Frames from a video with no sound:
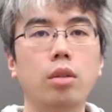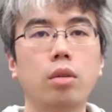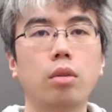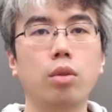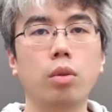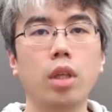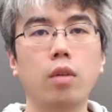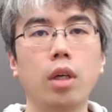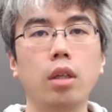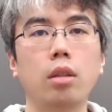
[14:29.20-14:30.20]
I won't go
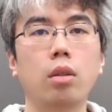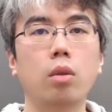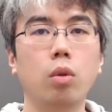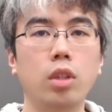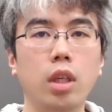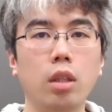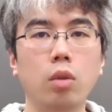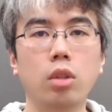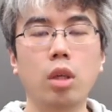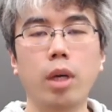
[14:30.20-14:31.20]
into the details of the
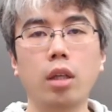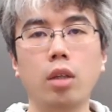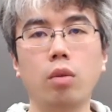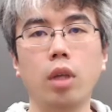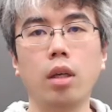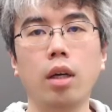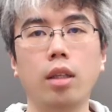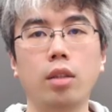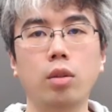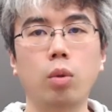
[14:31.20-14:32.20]
solution
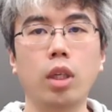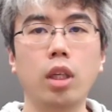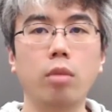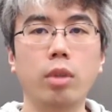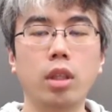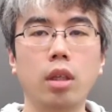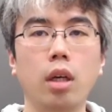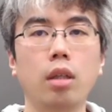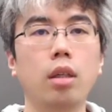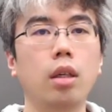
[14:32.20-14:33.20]
as it would take too
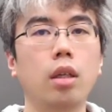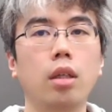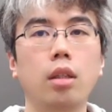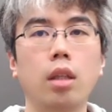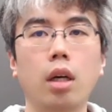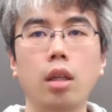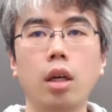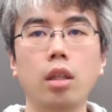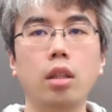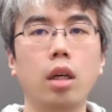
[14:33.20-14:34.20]
much time,
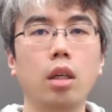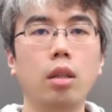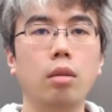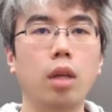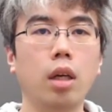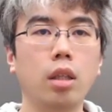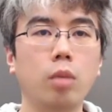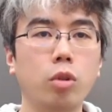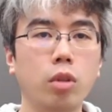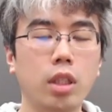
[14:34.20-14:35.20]
but it
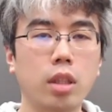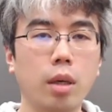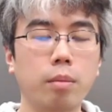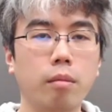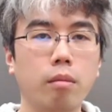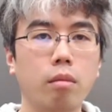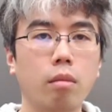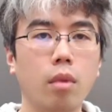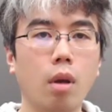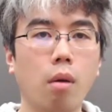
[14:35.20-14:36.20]
was quite a
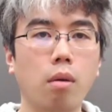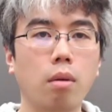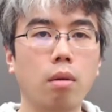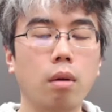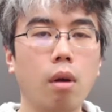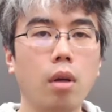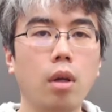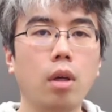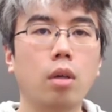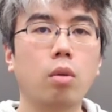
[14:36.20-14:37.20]
challenge.
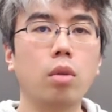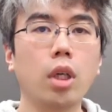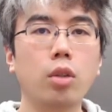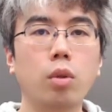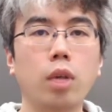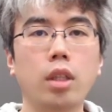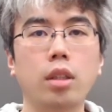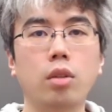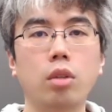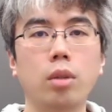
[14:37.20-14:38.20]
The
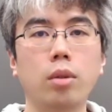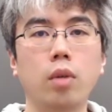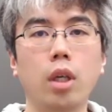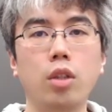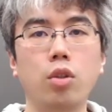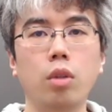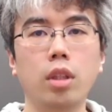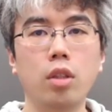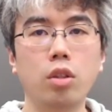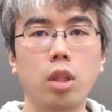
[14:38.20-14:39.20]
script I introduced
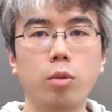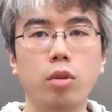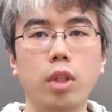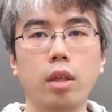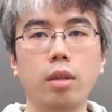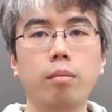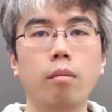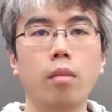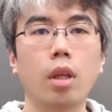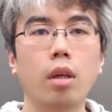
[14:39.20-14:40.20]
here is very simple